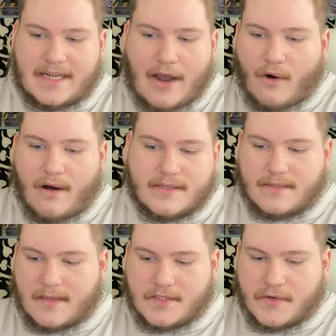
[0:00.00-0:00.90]
and how
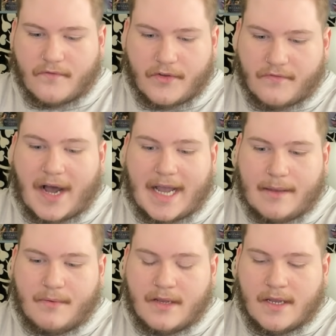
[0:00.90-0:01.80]
awesome the two of you
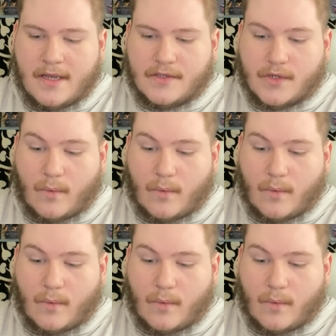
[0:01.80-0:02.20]
vibe. So